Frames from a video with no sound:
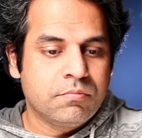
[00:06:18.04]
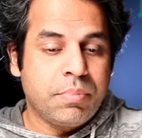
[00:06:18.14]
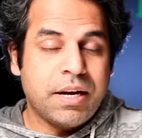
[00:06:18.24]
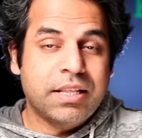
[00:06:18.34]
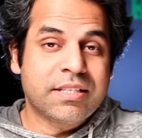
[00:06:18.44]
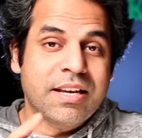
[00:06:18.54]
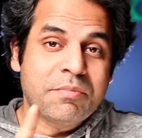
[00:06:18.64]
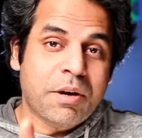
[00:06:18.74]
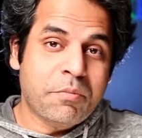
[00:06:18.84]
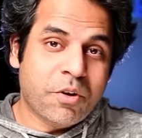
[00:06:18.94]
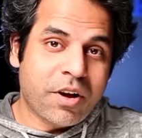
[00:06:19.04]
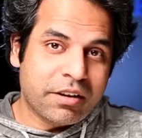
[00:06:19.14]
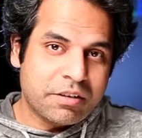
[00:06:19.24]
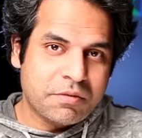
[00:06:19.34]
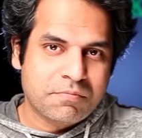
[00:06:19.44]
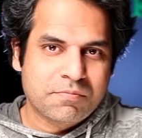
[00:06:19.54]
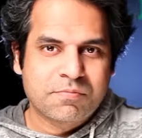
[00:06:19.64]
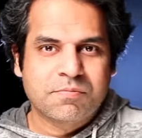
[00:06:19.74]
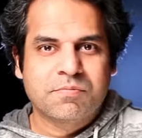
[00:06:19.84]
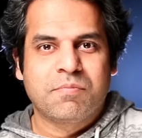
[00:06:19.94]
But at the same time, you're not.
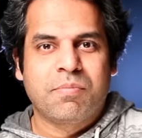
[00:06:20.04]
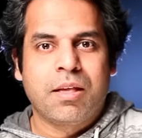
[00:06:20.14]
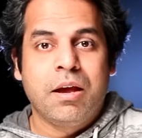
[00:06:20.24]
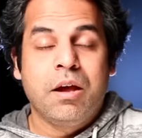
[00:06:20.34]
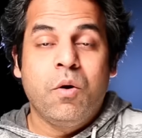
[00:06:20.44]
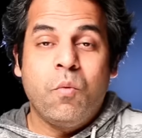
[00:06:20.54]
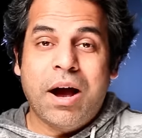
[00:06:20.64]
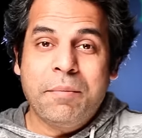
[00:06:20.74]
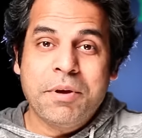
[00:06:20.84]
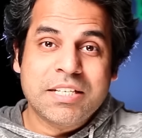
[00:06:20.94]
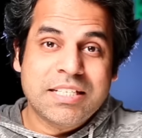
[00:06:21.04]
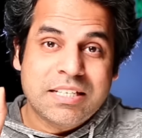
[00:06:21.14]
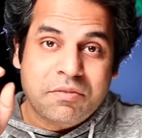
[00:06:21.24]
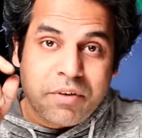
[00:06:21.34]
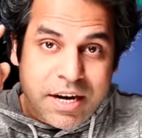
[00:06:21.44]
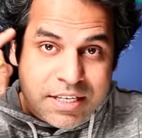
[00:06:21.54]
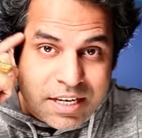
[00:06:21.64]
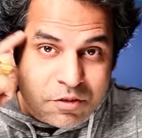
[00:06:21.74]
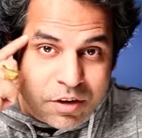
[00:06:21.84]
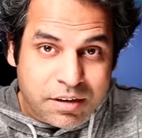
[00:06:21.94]
Why? Because this is a very
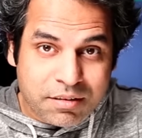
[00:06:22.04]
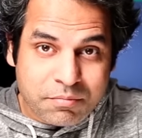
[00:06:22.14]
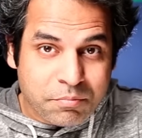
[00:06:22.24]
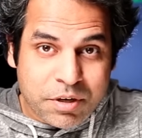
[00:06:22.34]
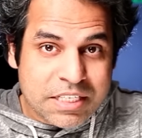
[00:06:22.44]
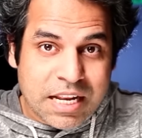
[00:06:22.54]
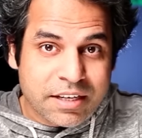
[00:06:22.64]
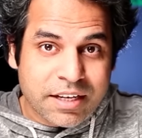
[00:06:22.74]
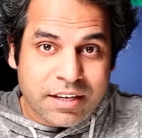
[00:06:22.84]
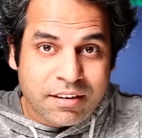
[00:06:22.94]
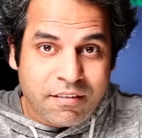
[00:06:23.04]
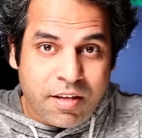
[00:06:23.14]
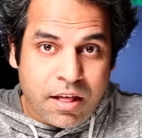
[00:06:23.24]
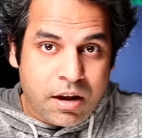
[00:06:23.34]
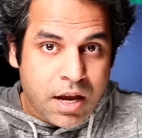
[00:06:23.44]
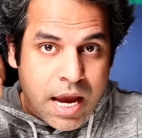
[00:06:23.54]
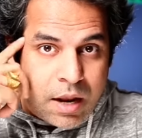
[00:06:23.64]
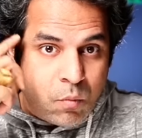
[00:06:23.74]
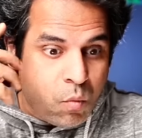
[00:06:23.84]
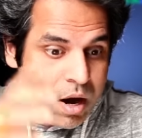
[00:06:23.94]
eccentric personality.
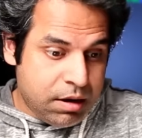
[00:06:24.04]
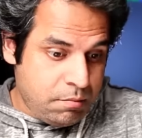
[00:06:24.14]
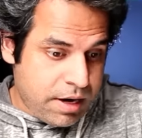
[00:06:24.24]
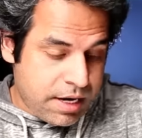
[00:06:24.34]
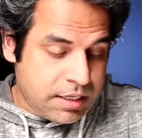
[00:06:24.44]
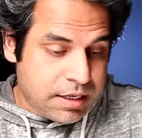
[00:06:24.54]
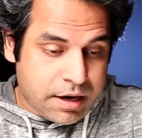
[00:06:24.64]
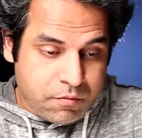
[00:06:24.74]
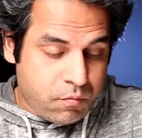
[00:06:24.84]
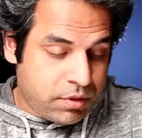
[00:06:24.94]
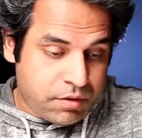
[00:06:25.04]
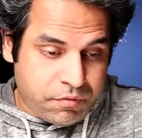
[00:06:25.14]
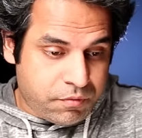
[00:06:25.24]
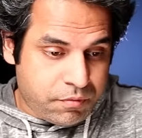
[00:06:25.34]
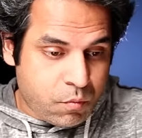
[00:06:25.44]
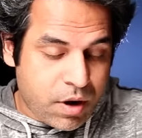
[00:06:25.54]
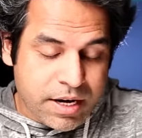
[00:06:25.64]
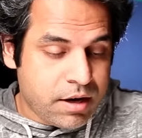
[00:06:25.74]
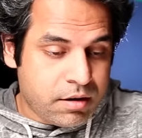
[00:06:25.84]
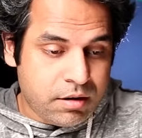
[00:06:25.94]
At one minute, like the
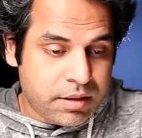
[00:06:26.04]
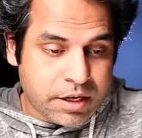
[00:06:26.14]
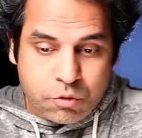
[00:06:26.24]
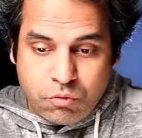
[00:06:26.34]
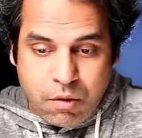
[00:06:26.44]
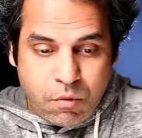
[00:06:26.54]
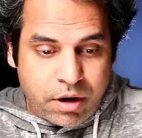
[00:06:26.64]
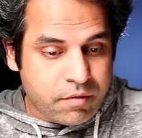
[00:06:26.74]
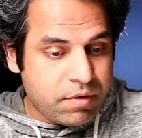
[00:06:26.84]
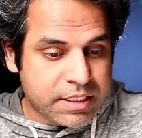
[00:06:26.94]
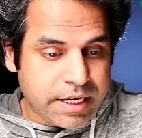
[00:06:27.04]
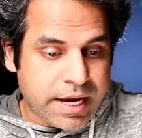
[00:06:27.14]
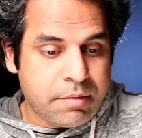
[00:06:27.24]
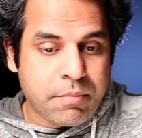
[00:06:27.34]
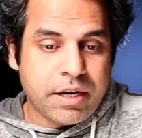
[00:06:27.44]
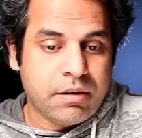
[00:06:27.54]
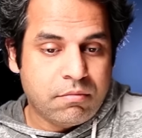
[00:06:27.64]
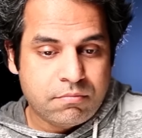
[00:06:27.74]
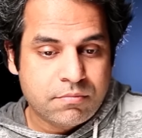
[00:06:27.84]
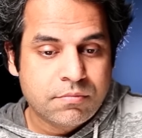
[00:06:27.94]
one year, they do not want to invest any money.
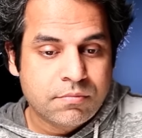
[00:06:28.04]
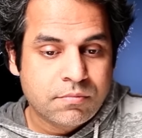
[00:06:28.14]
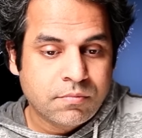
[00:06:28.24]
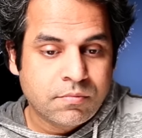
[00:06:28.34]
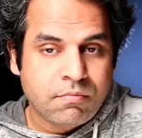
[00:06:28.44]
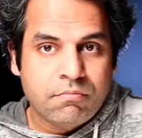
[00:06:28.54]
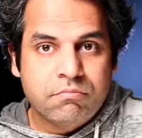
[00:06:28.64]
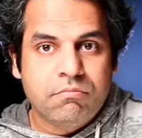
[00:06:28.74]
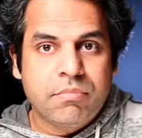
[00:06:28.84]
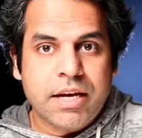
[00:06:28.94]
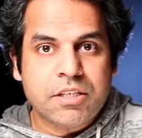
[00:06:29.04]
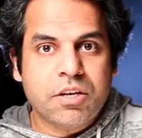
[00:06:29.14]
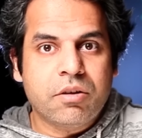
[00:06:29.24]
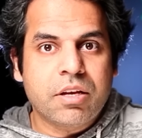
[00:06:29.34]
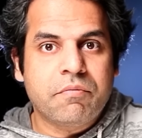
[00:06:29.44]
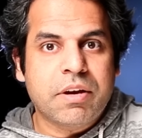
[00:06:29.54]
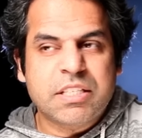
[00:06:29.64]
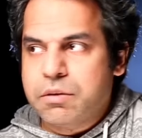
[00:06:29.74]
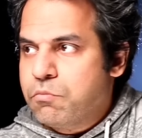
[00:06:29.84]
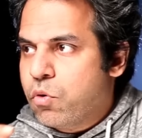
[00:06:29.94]
Next year, they're
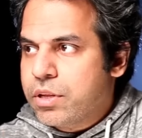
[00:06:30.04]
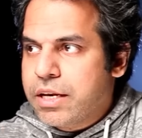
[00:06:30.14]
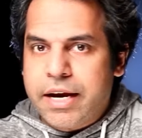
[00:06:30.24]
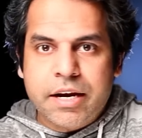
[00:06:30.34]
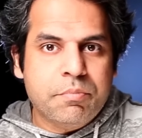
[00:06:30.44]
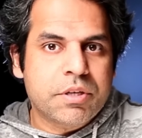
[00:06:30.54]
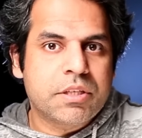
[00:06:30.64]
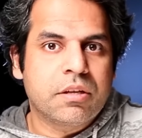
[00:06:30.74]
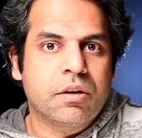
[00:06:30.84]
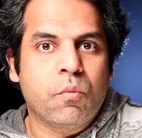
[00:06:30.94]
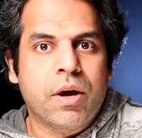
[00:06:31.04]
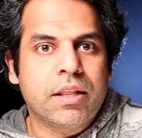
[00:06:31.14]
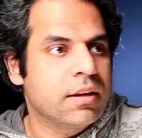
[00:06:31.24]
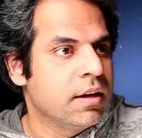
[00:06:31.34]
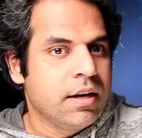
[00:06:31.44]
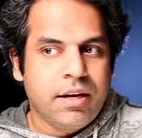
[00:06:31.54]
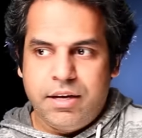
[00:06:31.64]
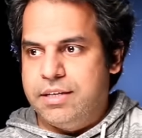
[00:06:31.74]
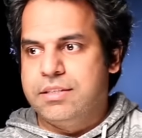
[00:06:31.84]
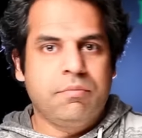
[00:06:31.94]
investing more than 80% of their wealth
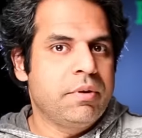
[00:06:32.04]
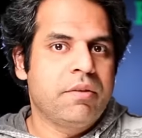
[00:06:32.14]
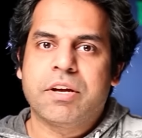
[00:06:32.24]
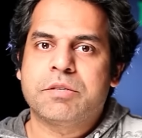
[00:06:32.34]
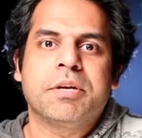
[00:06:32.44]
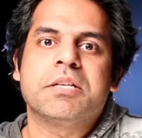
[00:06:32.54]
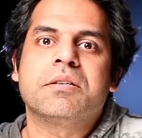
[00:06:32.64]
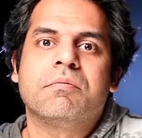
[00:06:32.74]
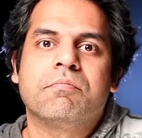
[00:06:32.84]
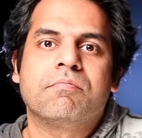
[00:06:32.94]
in some investment.